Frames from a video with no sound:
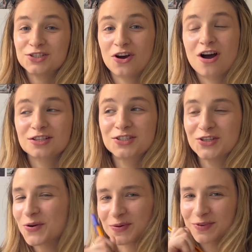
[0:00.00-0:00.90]
talk
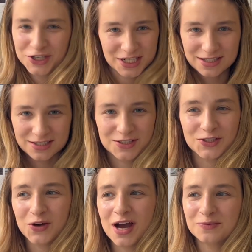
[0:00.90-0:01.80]
sewing machines.
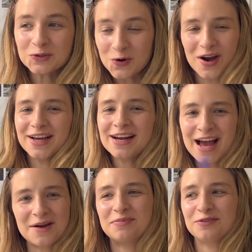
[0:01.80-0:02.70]
So I'm quite
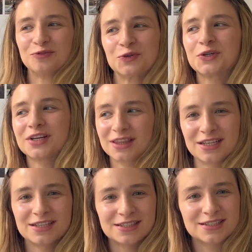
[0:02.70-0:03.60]
happy for
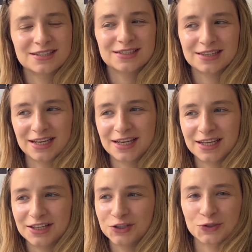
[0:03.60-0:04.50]
this
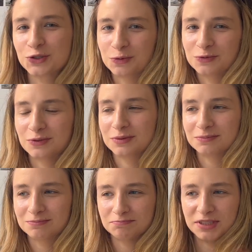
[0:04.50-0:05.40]
YouTube
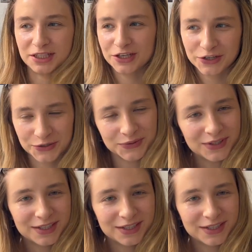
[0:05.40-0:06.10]
video